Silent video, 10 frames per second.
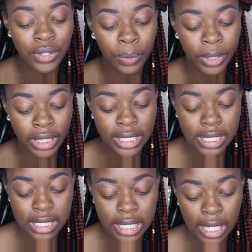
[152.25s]
so we're gonna
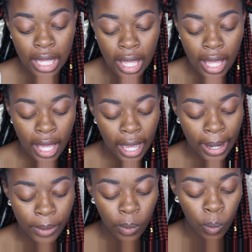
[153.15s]
see
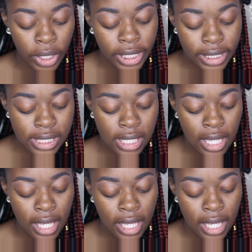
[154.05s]
how it works.